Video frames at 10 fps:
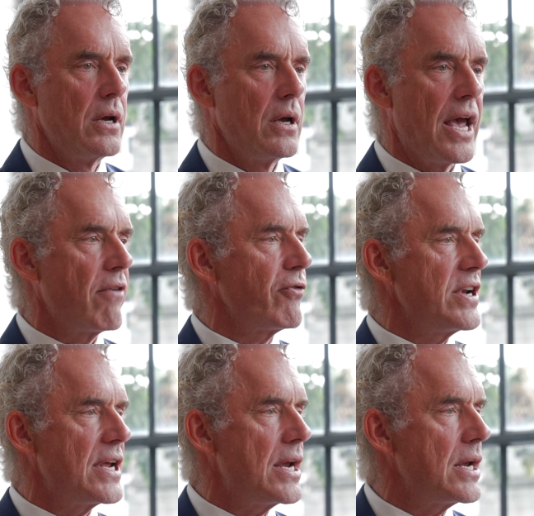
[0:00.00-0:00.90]
every
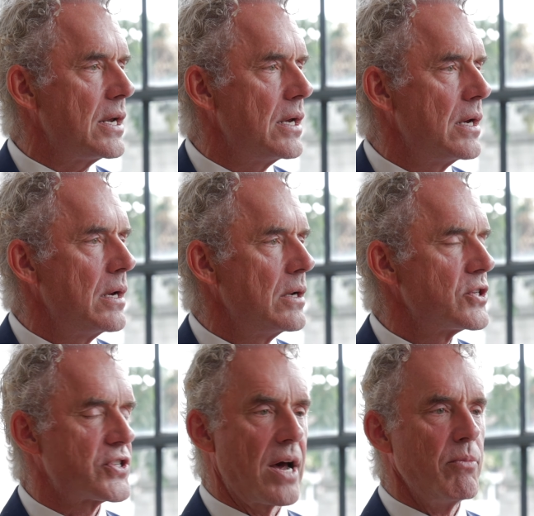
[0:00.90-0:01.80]
day
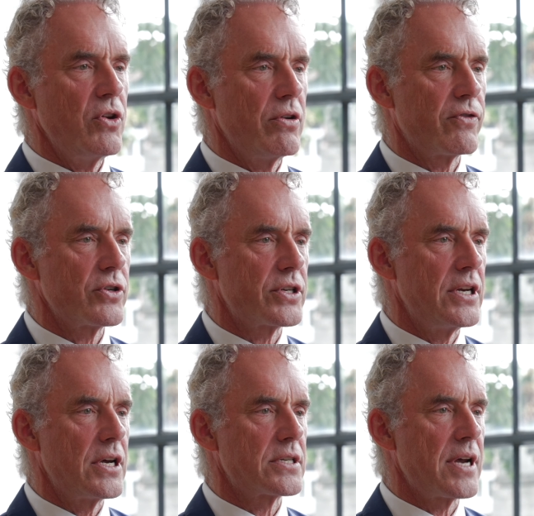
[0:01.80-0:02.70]
some university
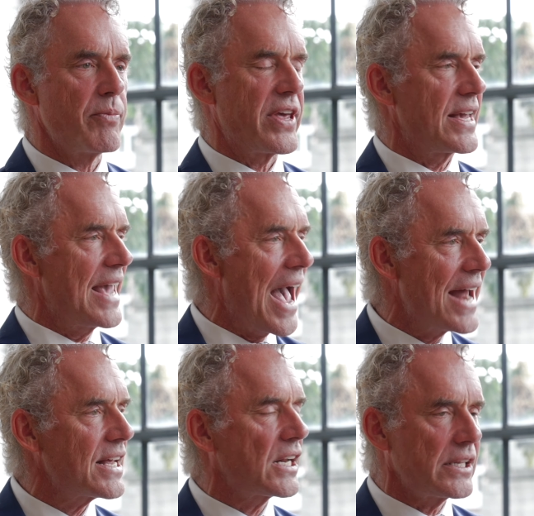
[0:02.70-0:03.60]
does something
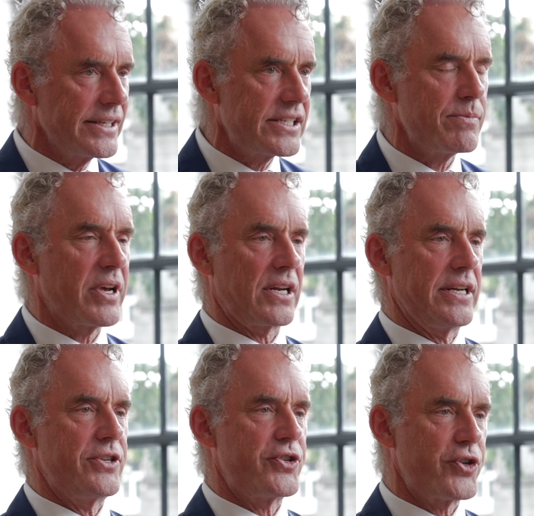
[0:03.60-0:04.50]

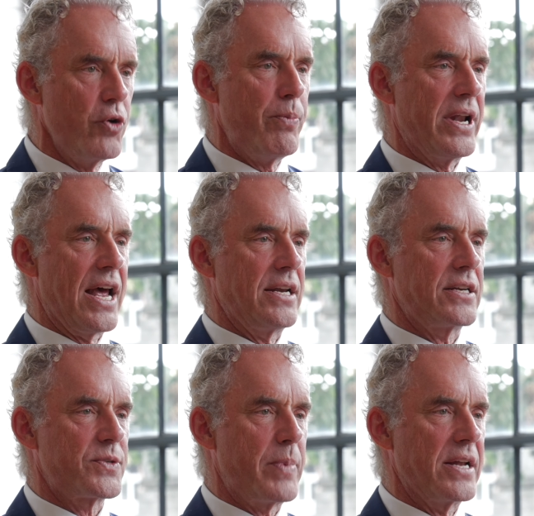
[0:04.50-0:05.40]
cataclysmically stupid and
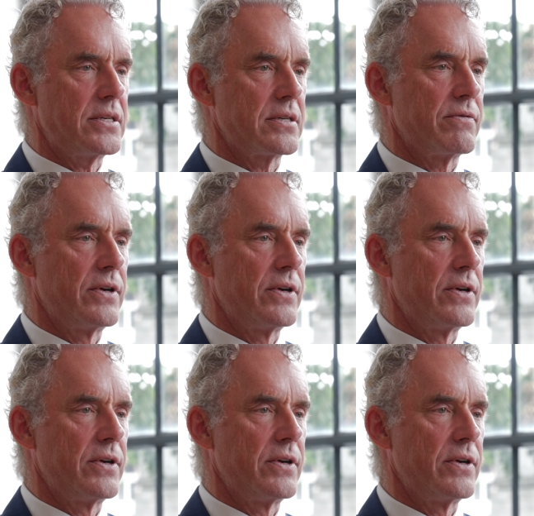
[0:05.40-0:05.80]
expensive.